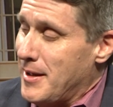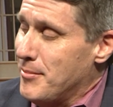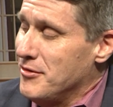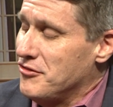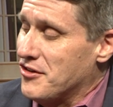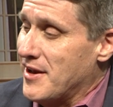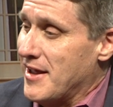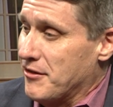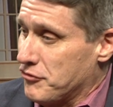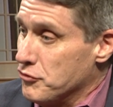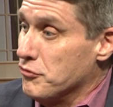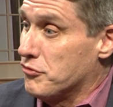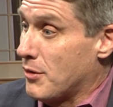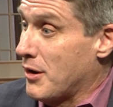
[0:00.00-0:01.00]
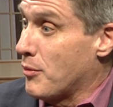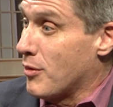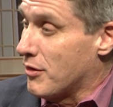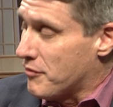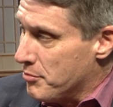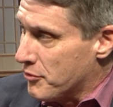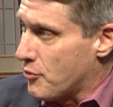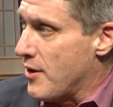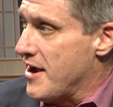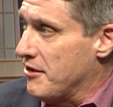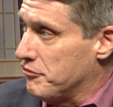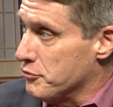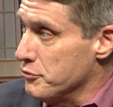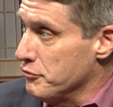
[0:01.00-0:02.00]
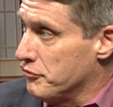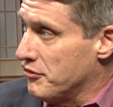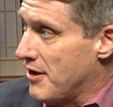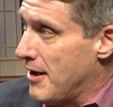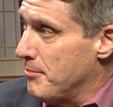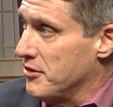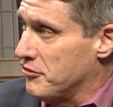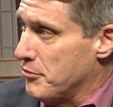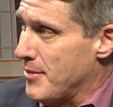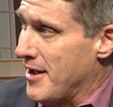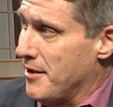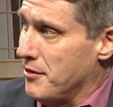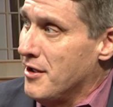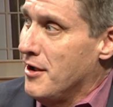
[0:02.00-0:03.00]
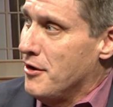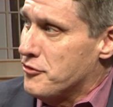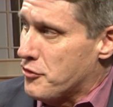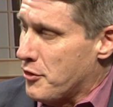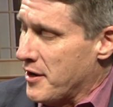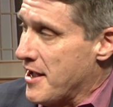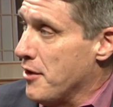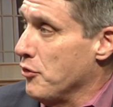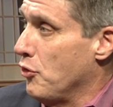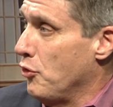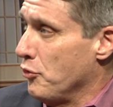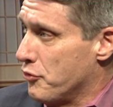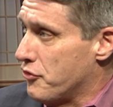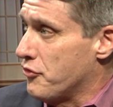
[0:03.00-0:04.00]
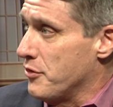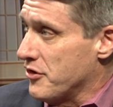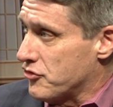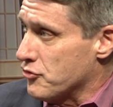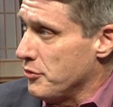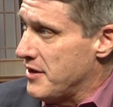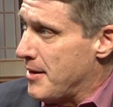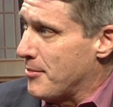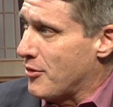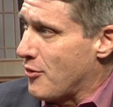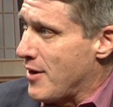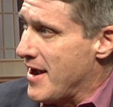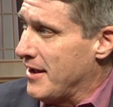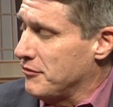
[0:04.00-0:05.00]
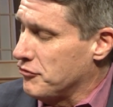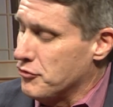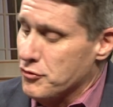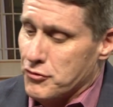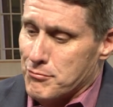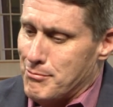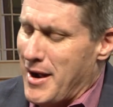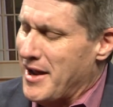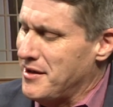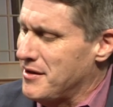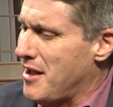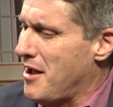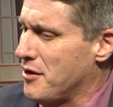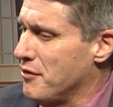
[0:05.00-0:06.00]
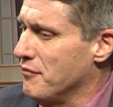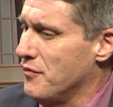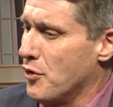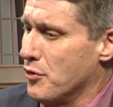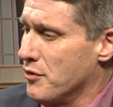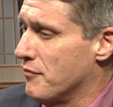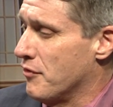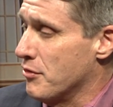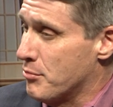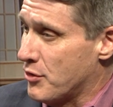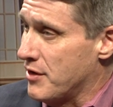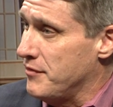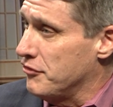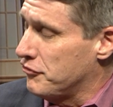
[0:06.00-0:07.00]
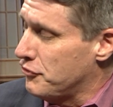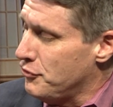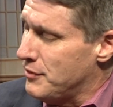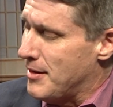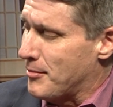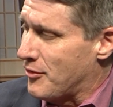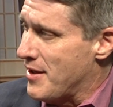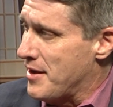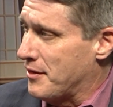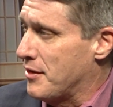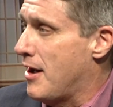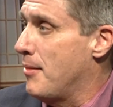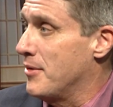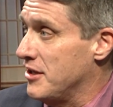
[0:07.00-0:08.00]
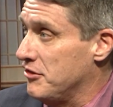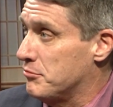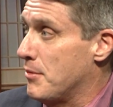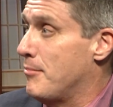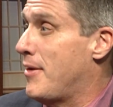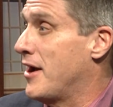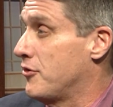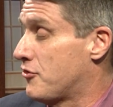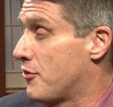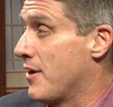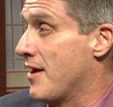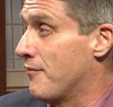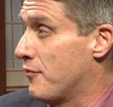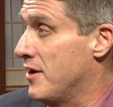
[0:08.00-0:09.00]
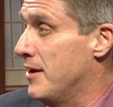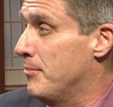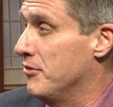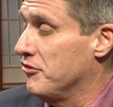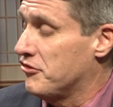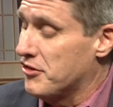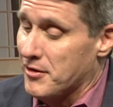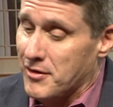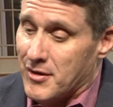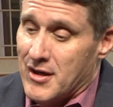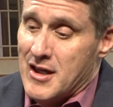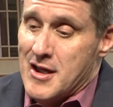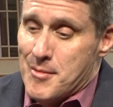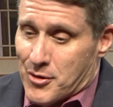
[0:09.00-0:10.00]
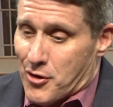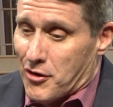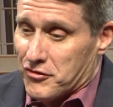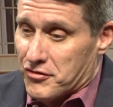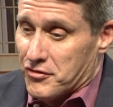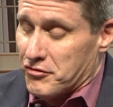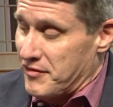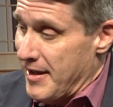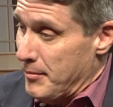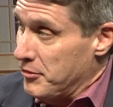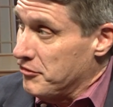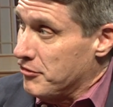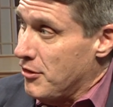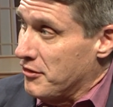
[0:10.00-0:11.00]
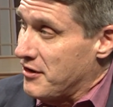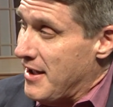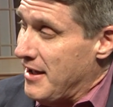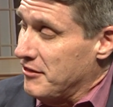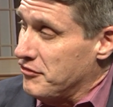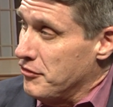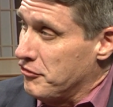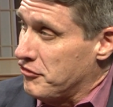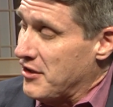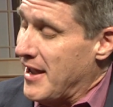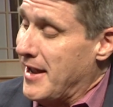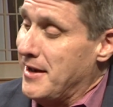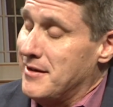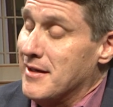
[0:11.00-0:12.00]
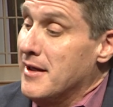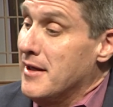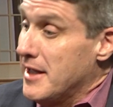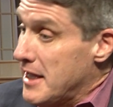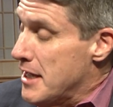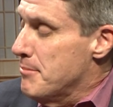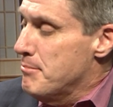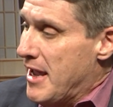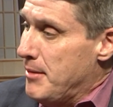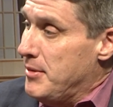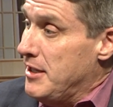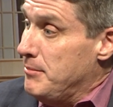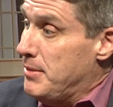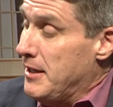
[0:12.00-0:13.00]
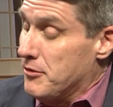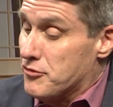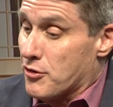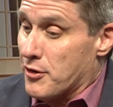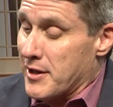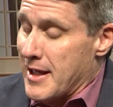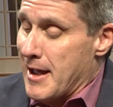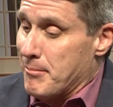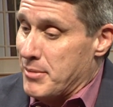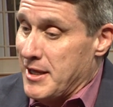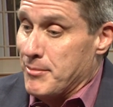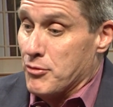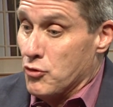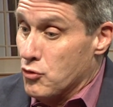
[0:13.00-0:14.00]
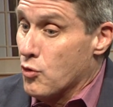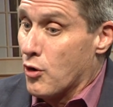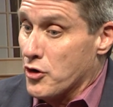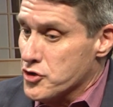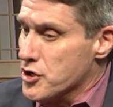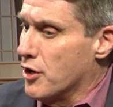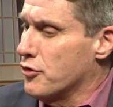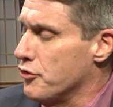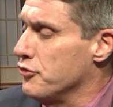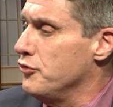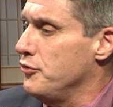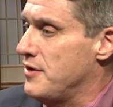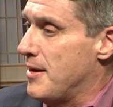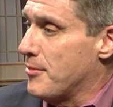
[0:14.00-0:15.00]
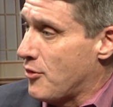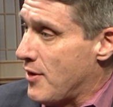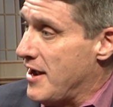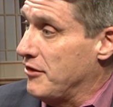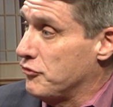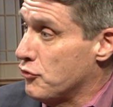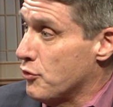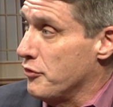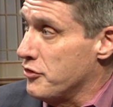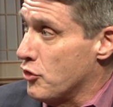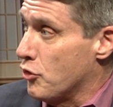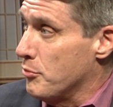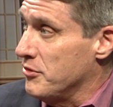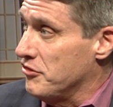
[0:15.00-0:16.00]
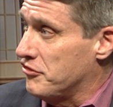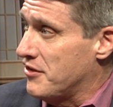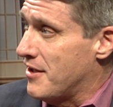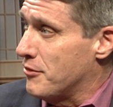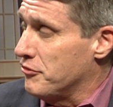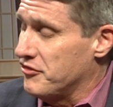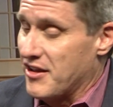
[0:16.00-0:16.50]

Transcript: Edmondson has to do is really work from the grassroots up. It's about turning out older traditional Democrats who might not have voted for the previous two Democratic nominees, but might turn out for Edmondson because of his family's long ties in the state. It may be turning out people who are younger, new Democrats who are in the urban centers.